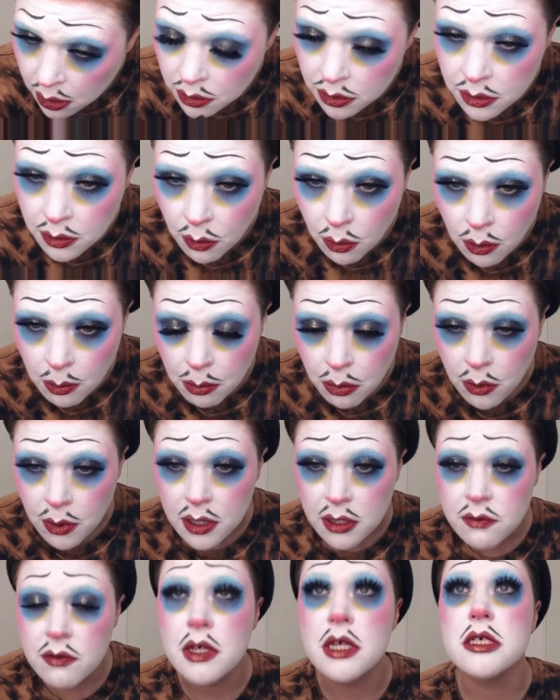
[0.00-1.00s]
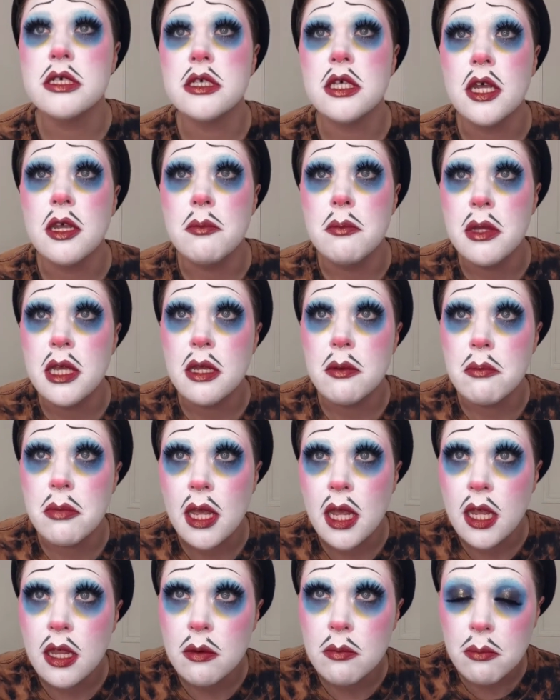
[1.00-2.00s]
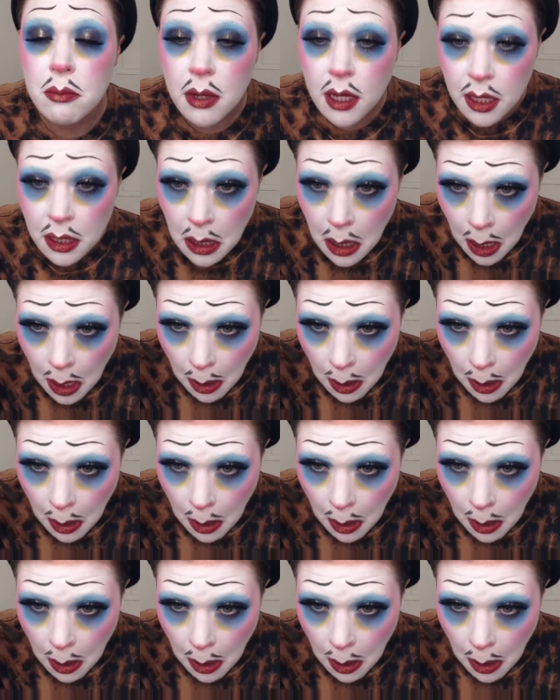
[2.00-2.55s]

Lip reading: The whole point of it is to like be in pain, but